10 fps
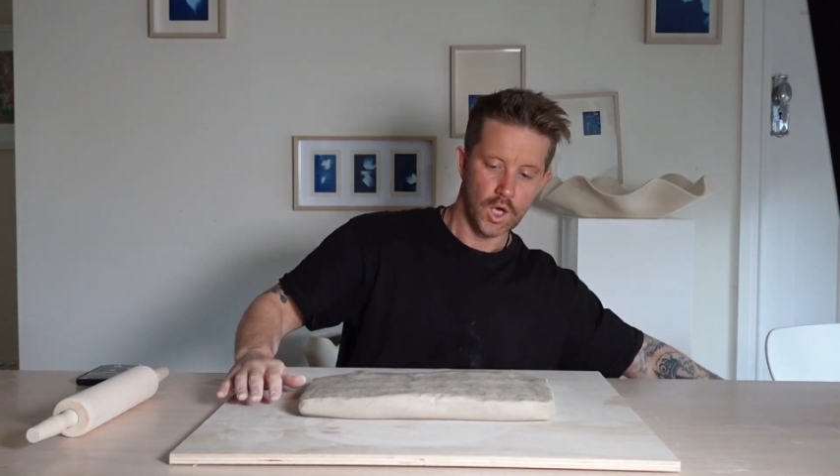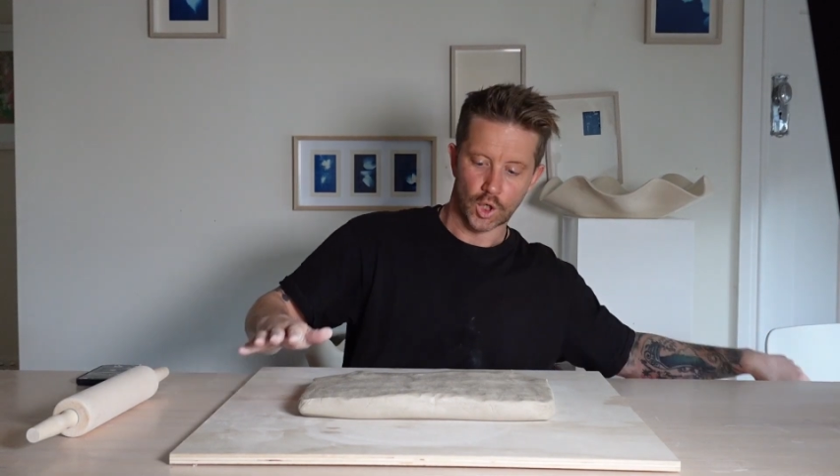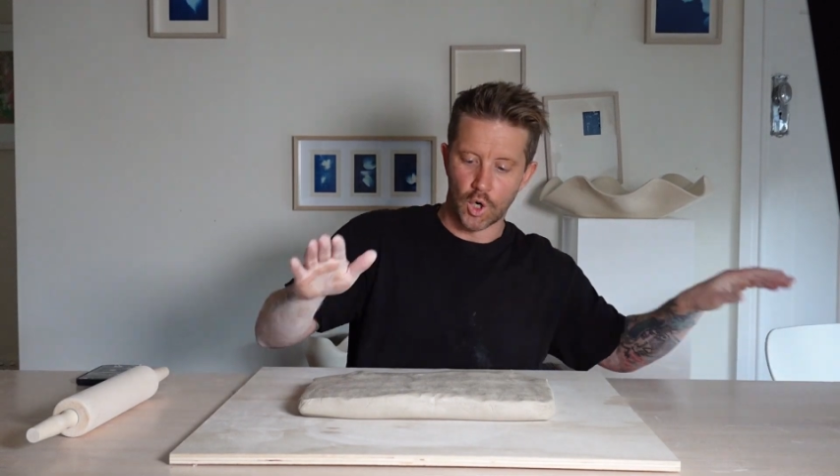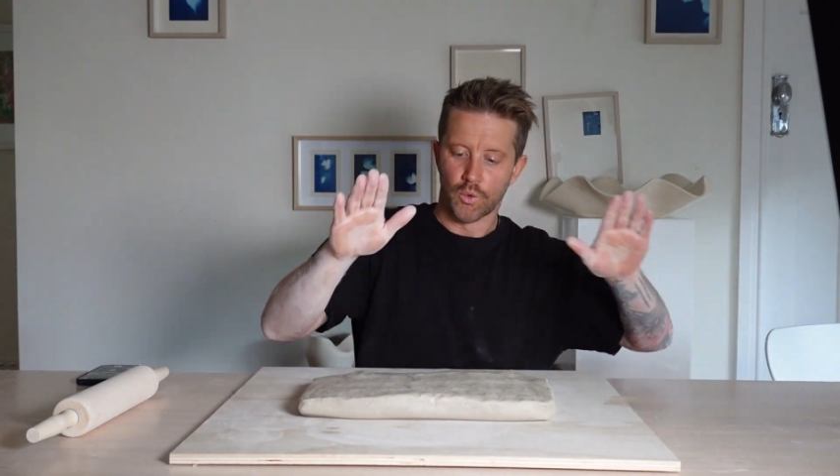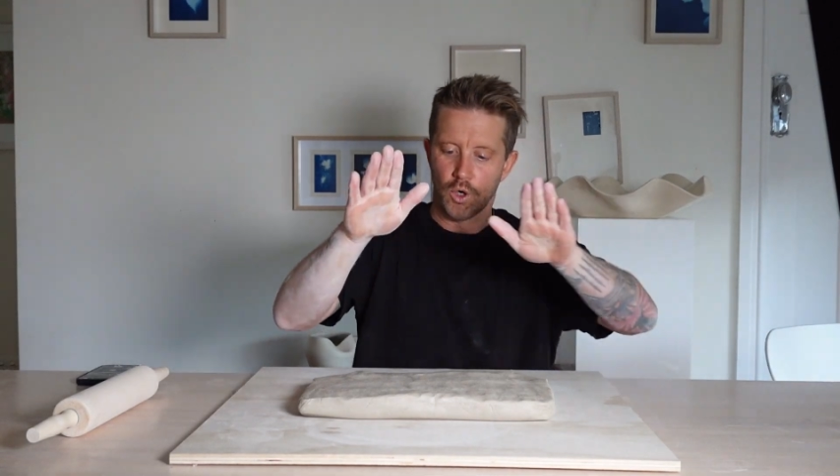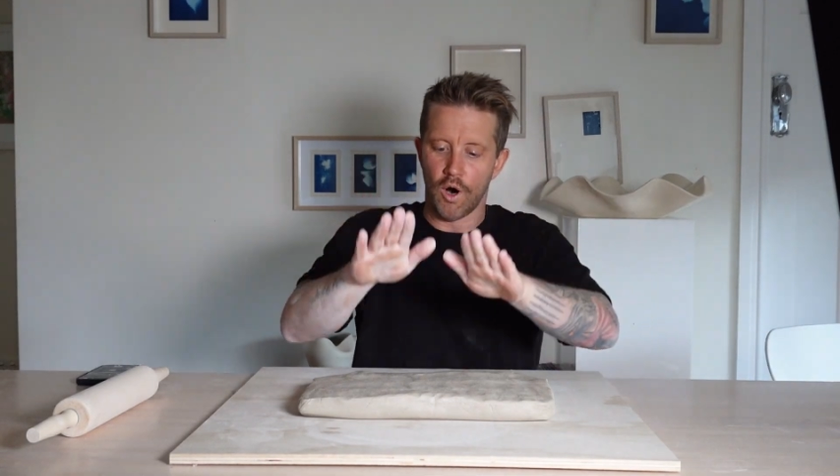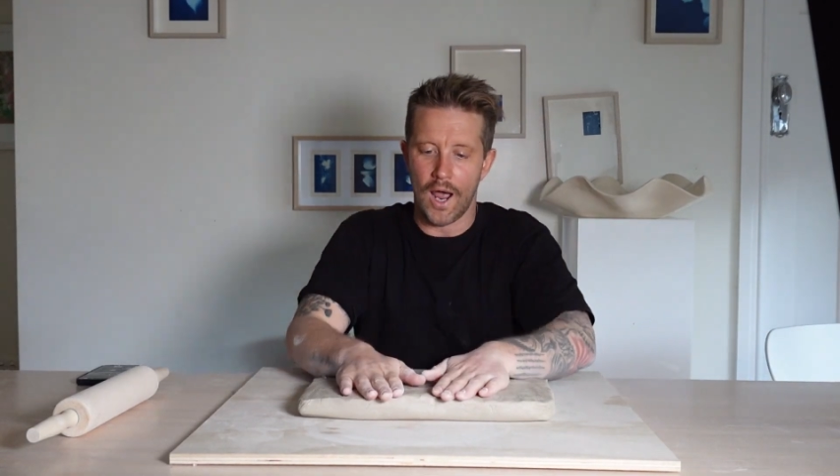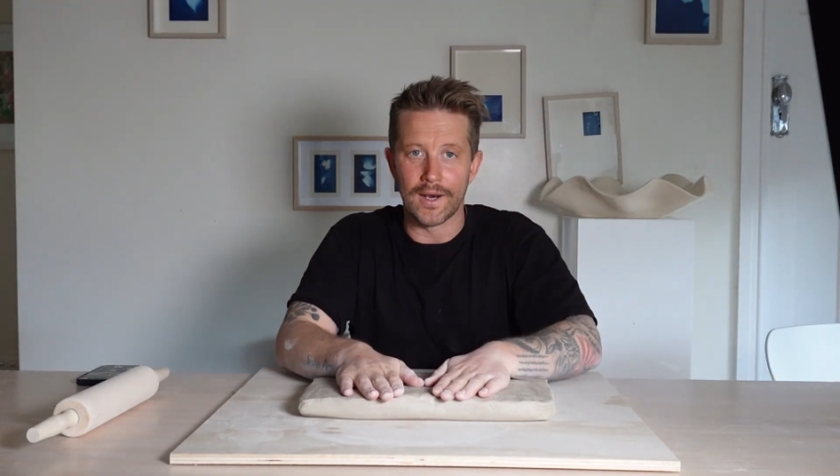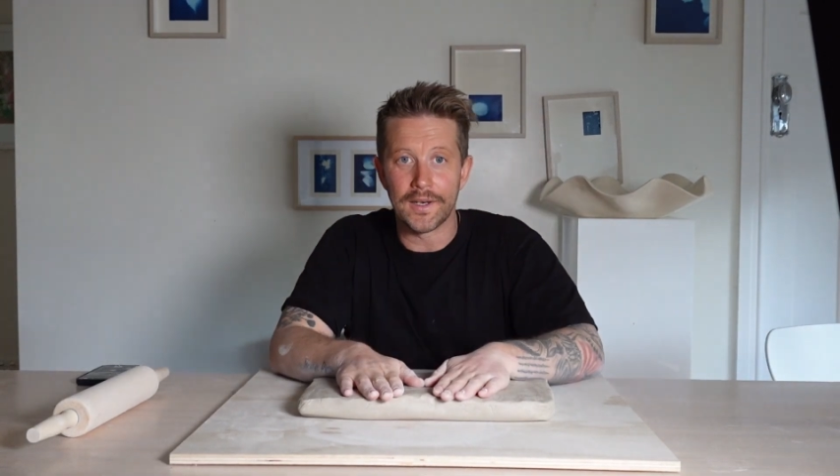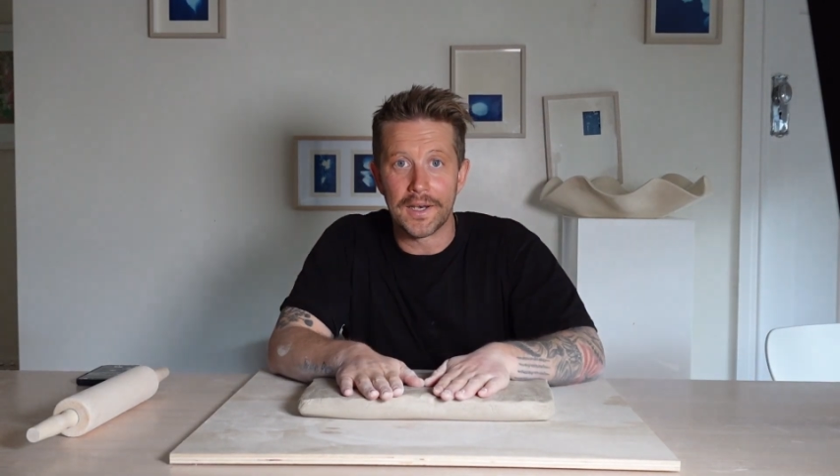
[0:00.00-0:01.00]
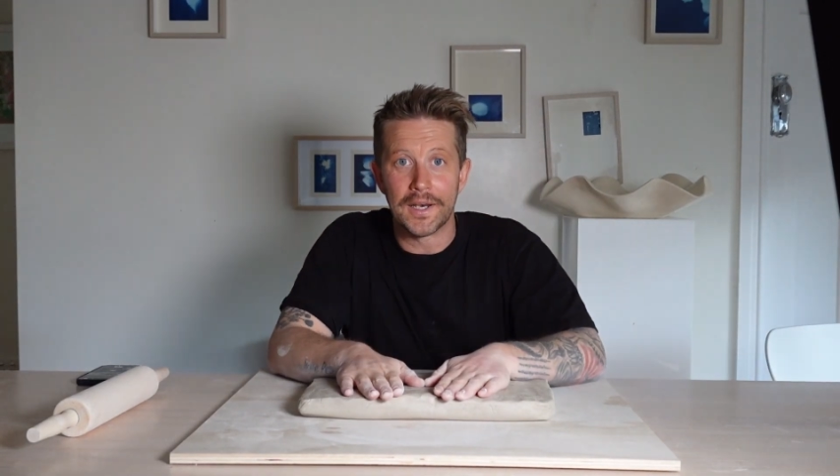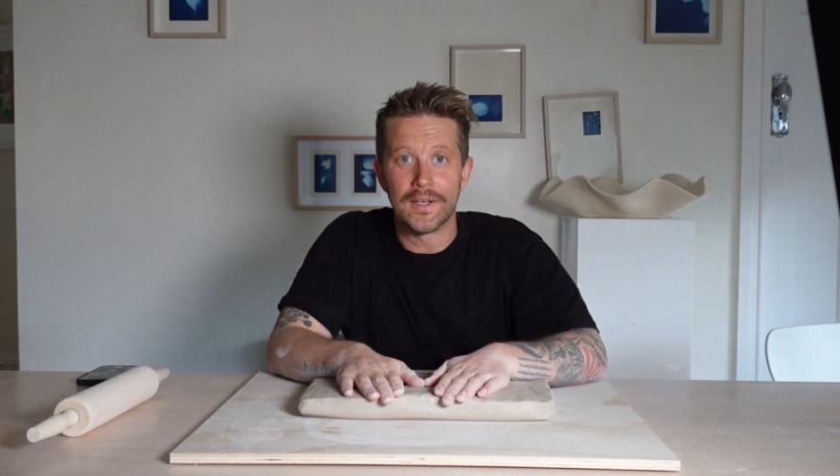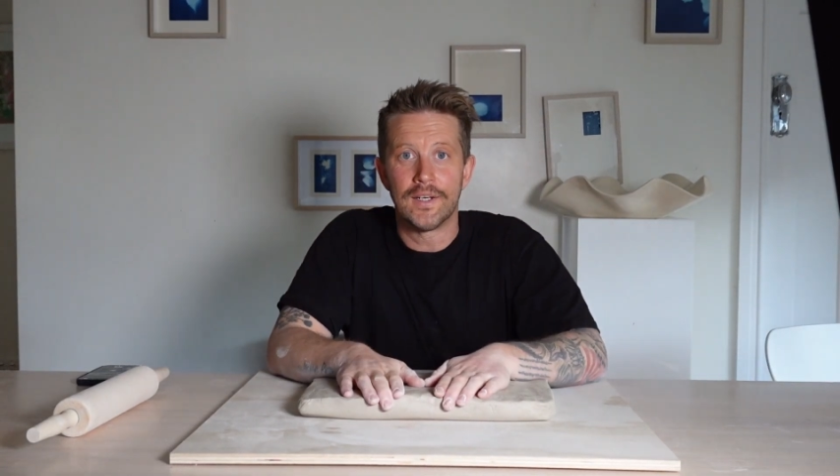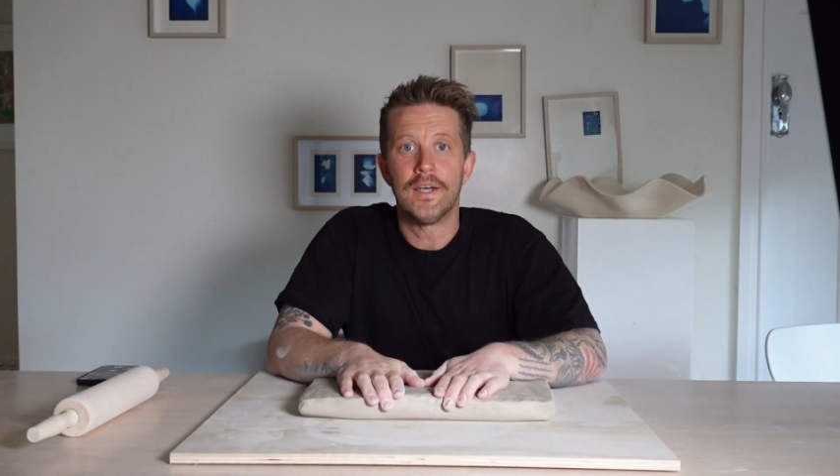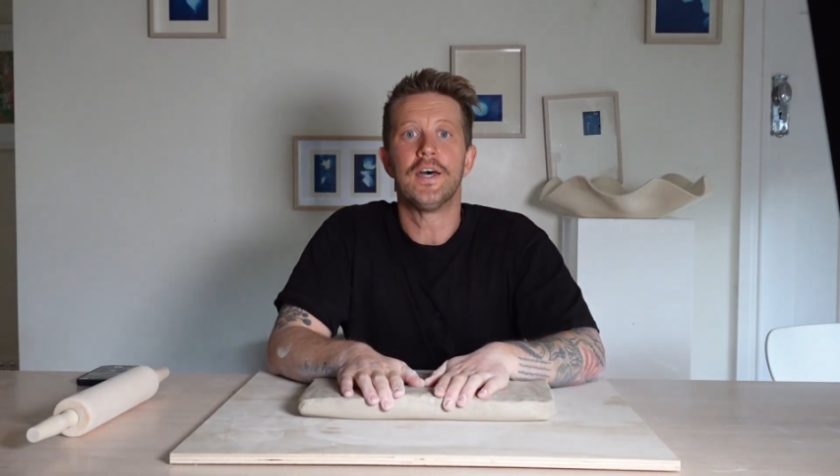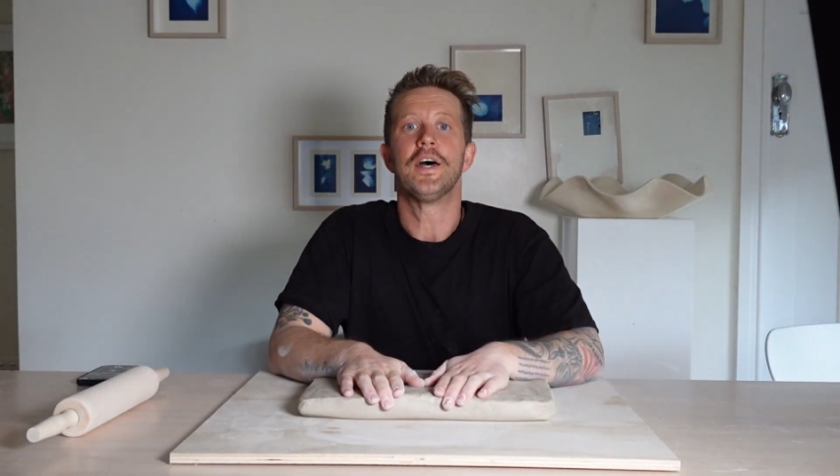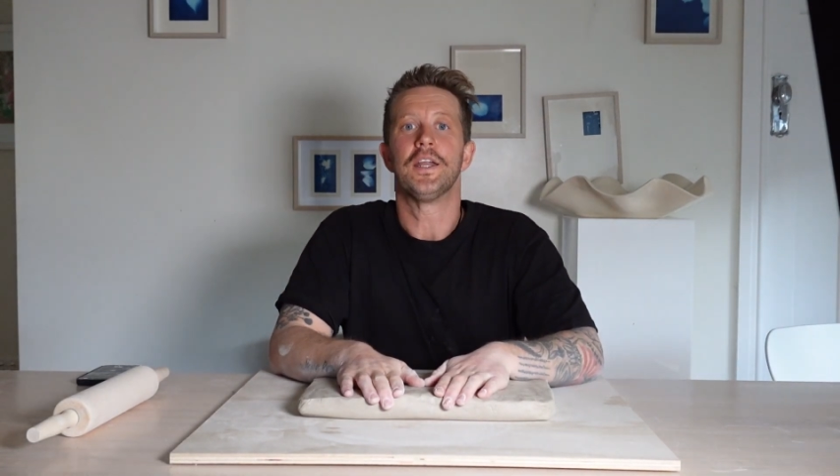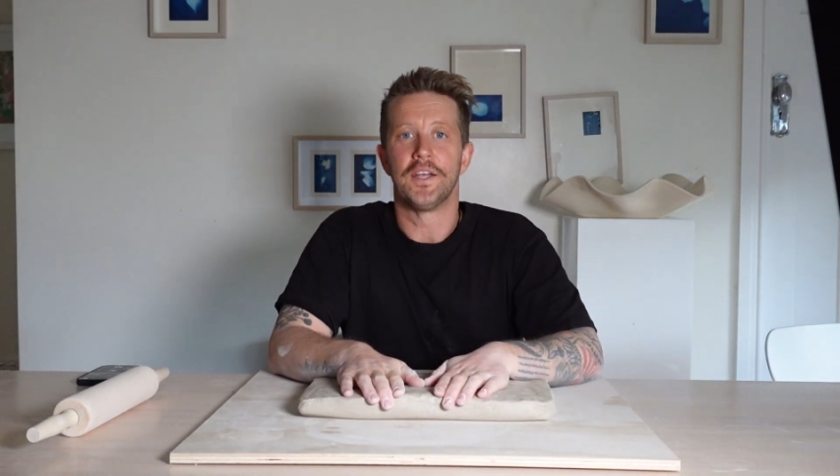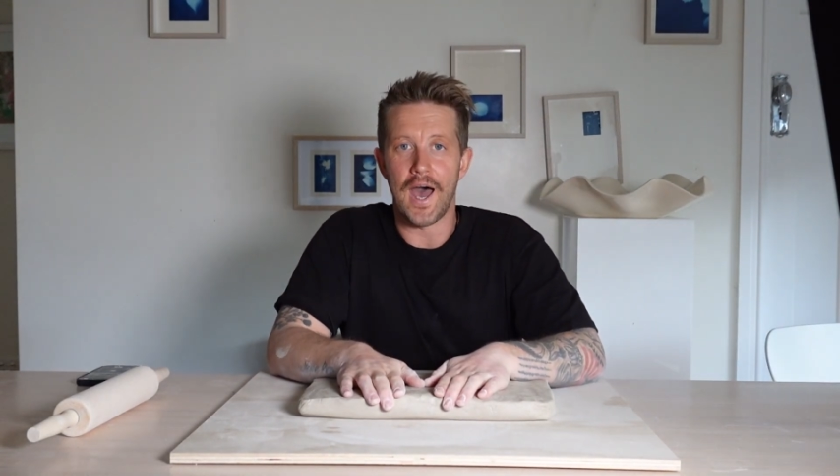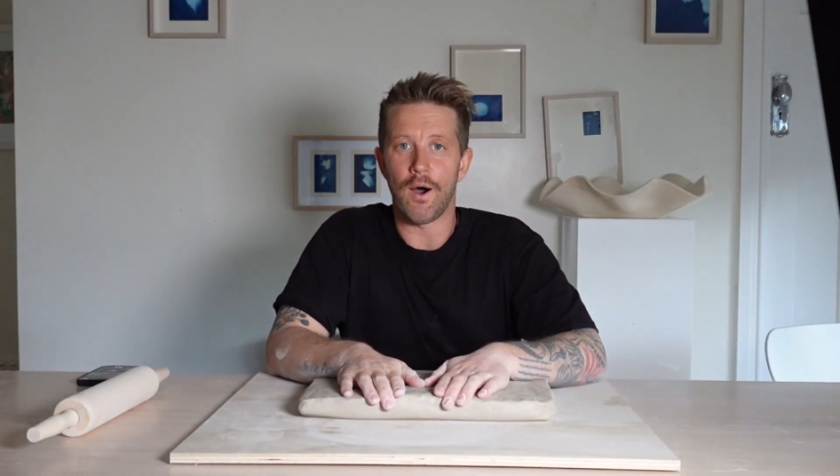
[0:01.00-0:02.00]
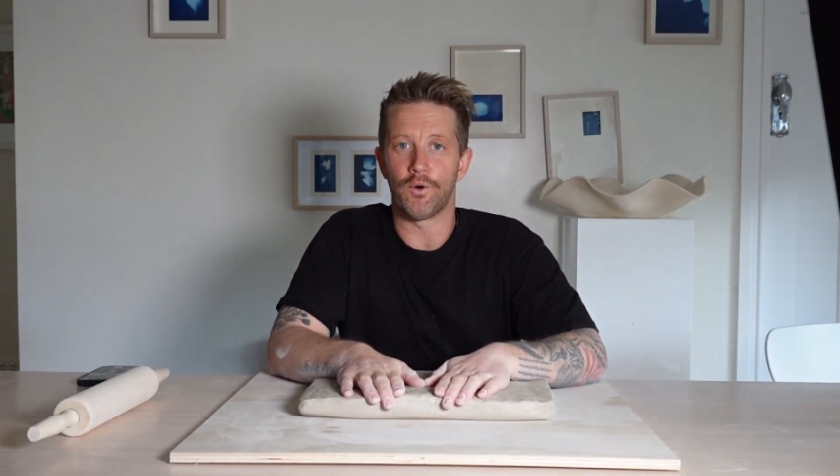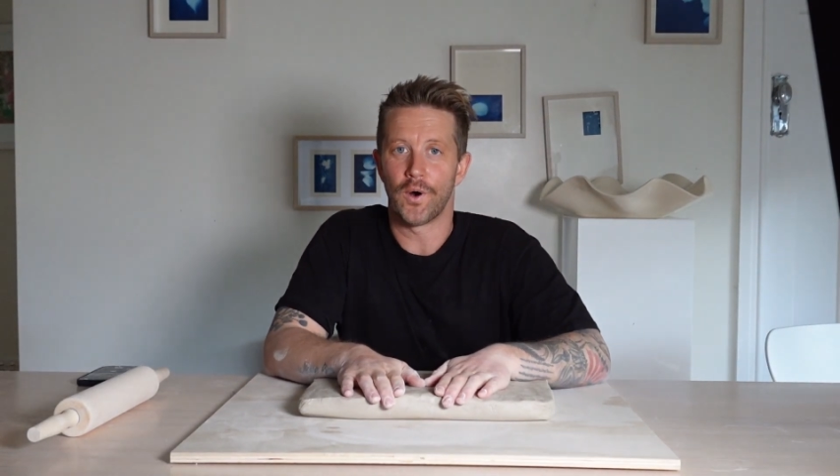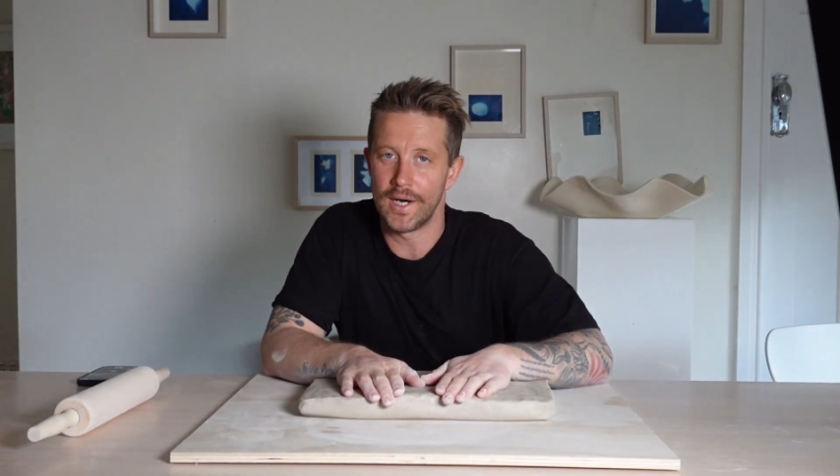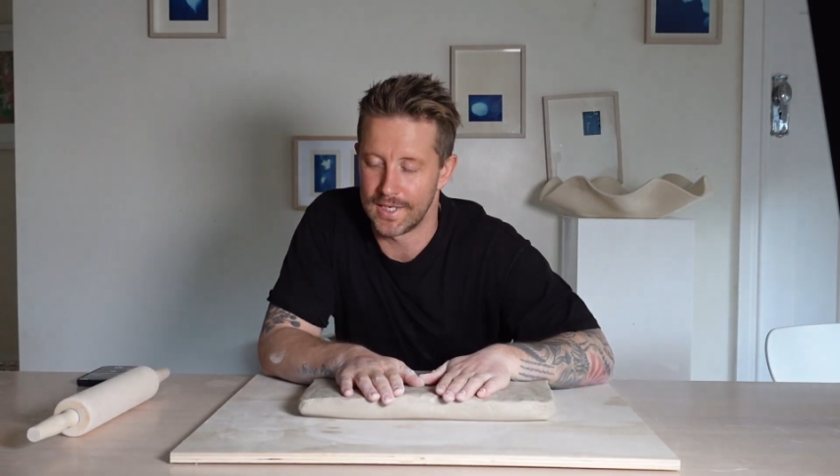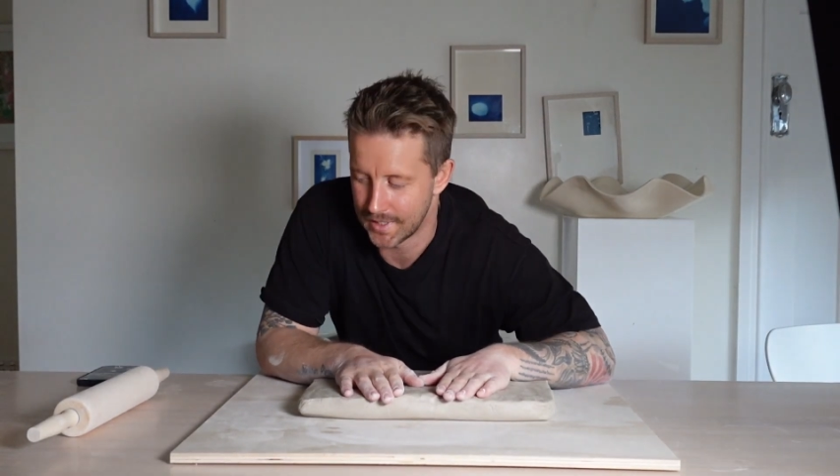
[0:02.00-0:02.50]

Cool, all right. Now we're ready.